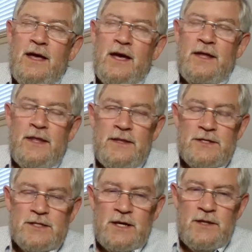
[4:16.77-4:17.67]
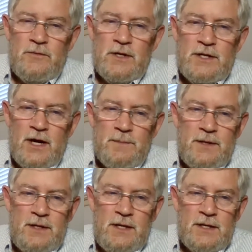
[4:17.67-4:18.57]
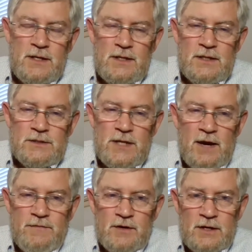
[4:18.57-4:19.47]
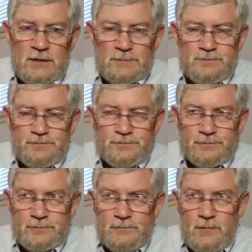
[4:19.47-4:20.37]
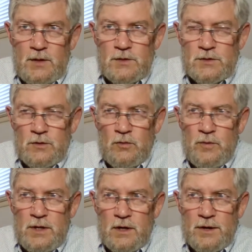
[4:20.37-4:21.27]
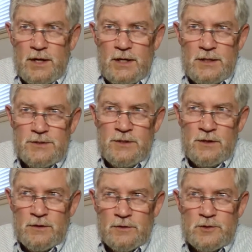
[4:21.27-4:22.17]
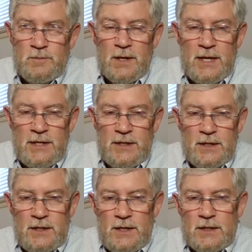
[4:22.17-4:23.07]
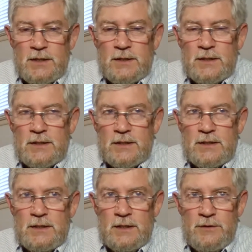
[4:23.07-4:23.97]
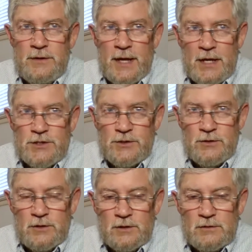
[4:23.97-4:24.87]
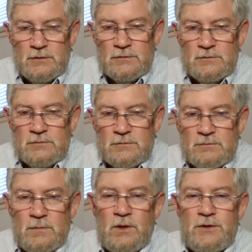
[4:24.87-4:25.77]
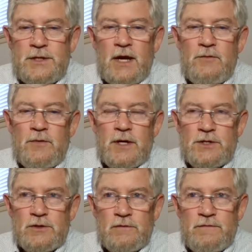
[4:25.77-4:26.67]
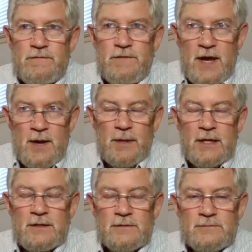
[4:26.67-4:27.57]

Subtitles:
And then the son that we adopted is African. So we are a his and hers blended international multiracial family.